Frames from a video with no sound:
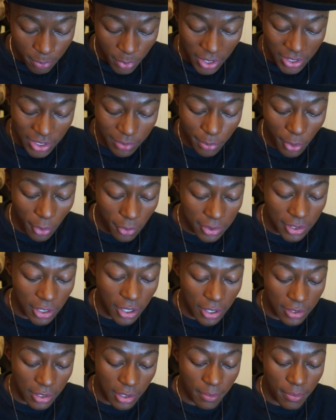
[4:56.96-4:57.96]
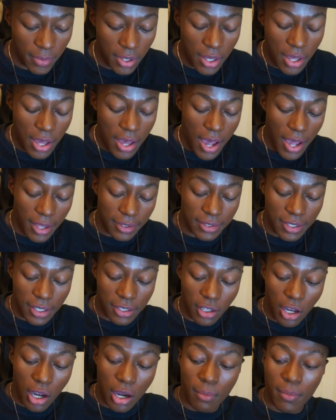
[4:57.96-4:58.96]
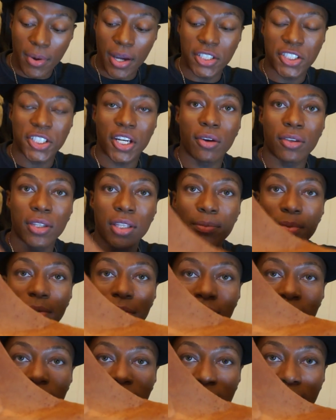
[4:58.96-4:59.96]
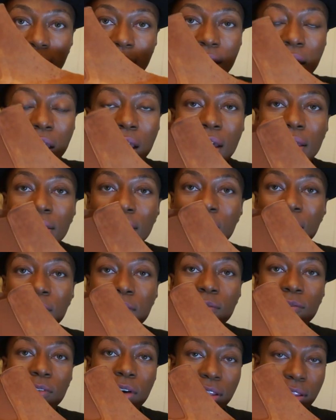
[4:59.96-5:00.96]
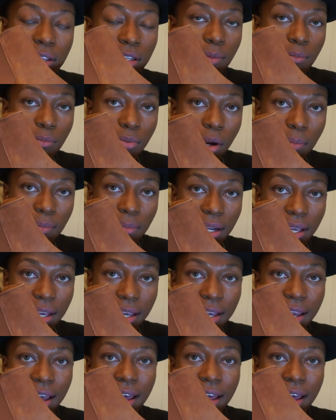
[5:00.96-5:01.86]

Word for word: But I didn't post, I got them. And these are my Chelsea boots. They are from Russell and Bromley.